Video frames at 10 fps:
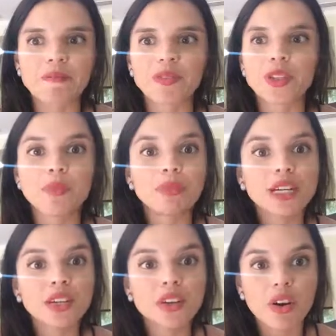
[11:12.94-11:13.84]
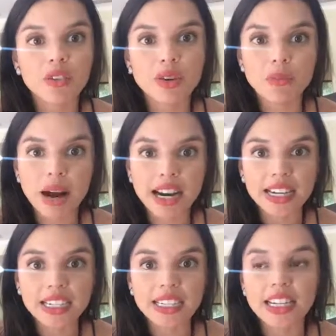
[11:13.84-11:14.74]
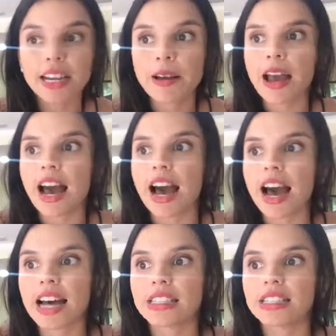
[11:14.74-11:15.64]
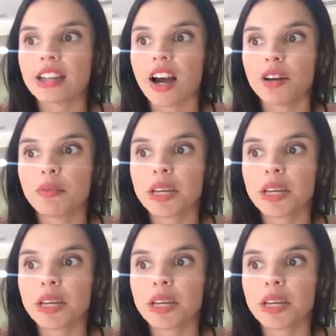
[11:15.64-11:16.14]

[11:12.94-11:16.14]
dominion over mind, has taught